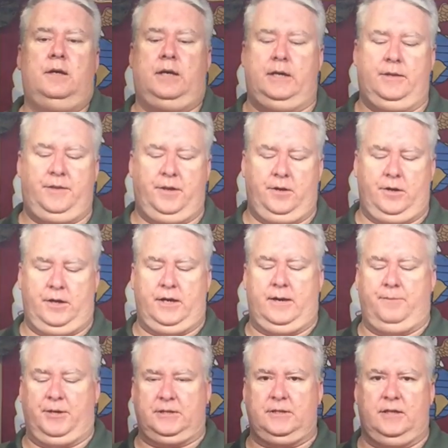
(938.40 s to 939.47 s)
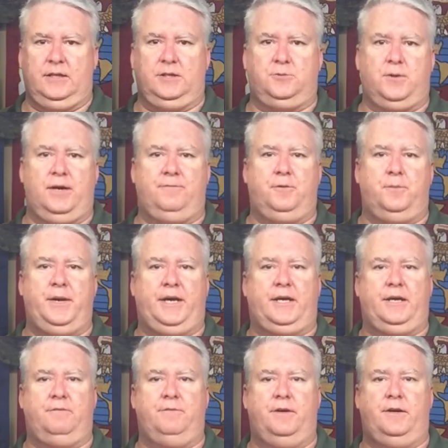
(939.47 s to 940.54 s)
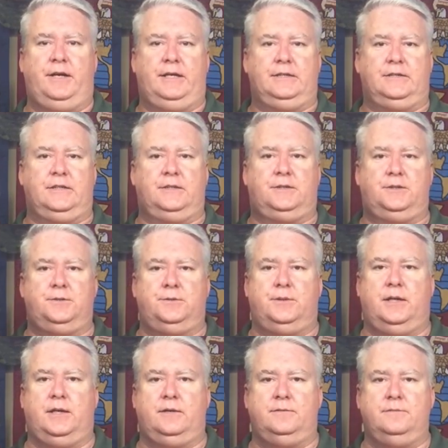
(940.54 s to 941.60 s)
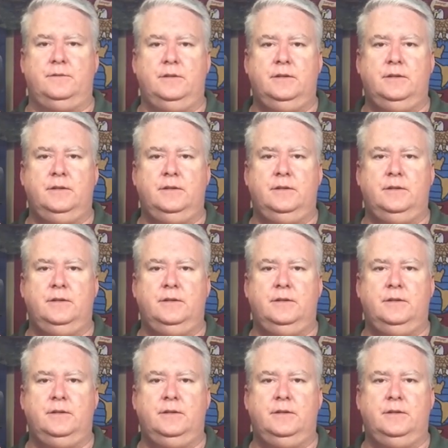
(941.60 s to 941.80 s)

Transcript: ergonomics on this rifle make it very easy to